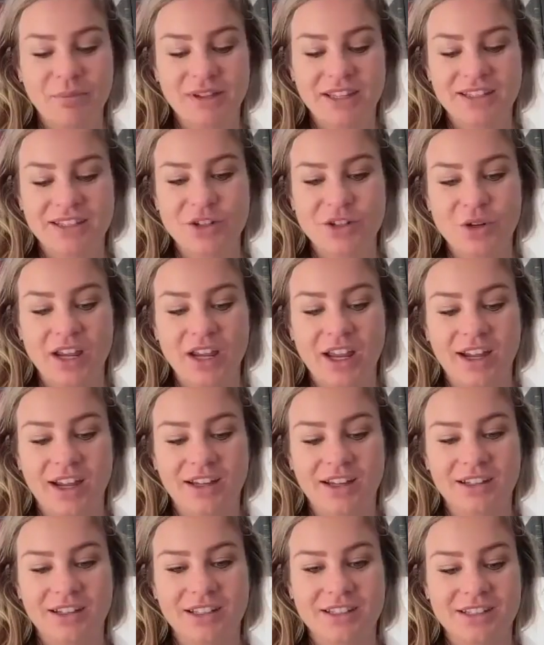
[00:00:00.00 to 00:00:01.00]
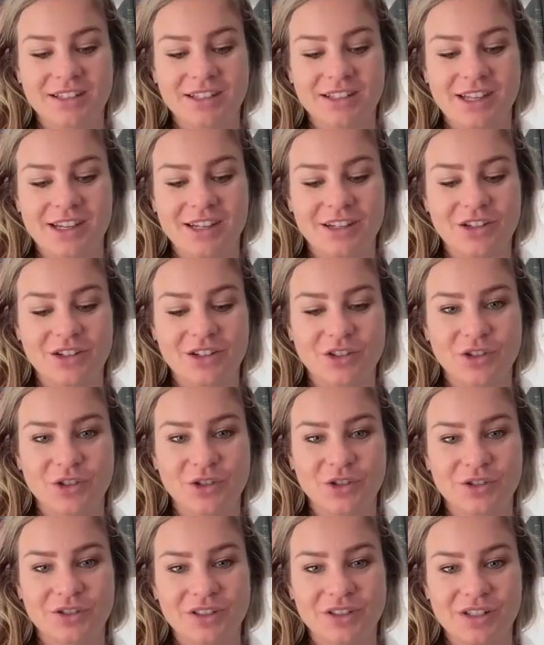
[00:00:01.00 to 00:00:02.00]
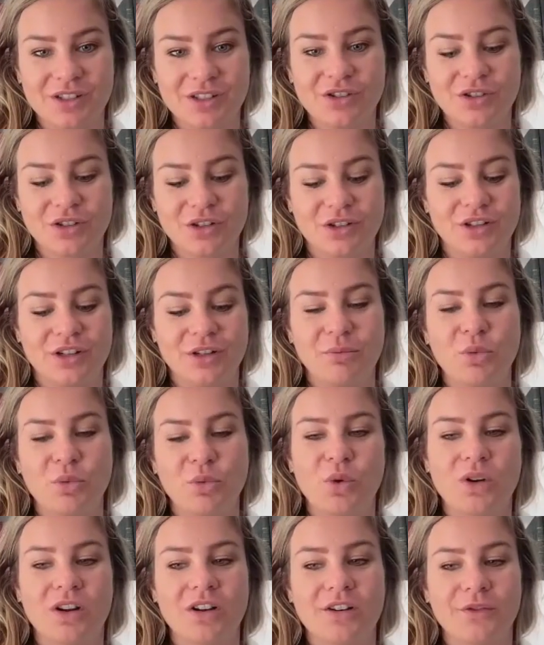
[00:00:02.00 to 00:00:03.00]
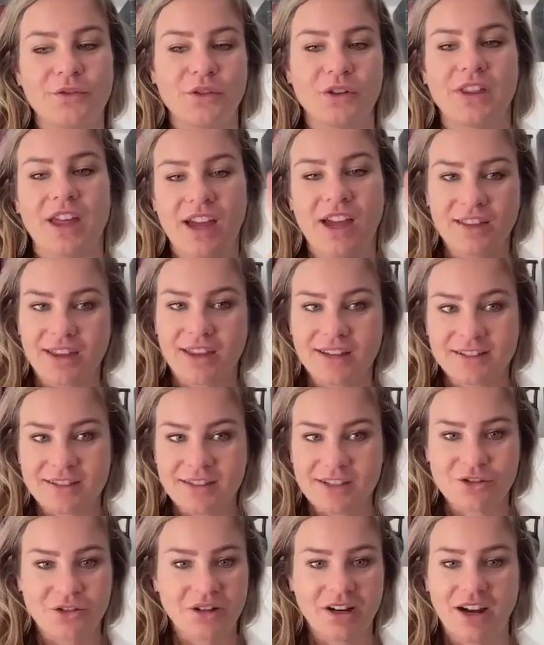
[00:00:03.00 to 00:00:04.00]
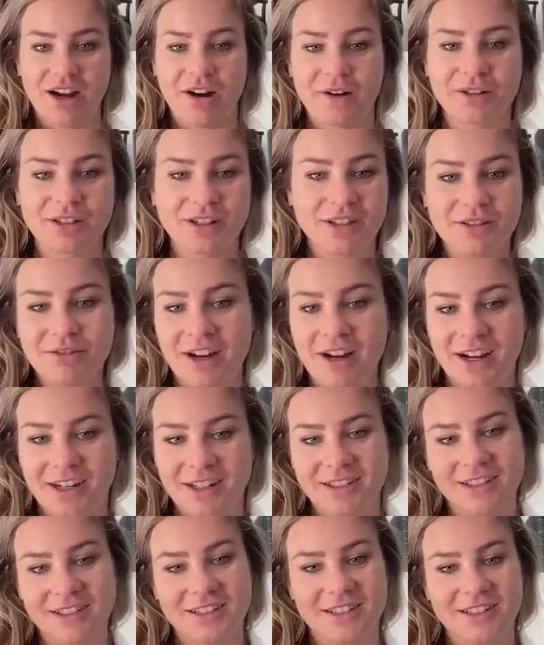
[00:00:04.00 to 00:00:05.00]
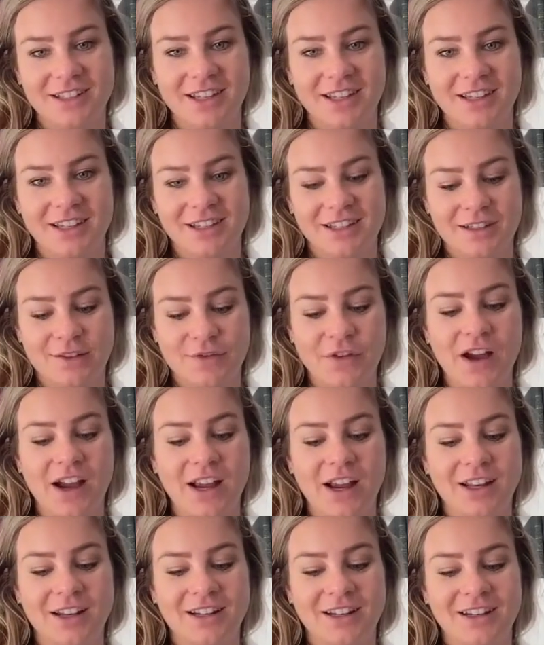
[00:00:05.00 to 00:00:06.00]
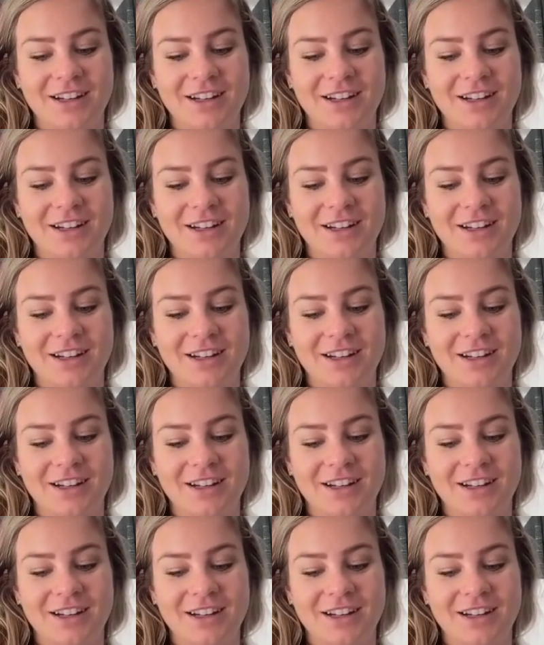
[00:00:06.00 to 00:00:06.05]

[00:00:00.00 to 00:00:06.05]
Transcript: But that's okay. Cause it's like, yeah. you're still earning more for that like secret hourly rate. And like, yeah. it's fine.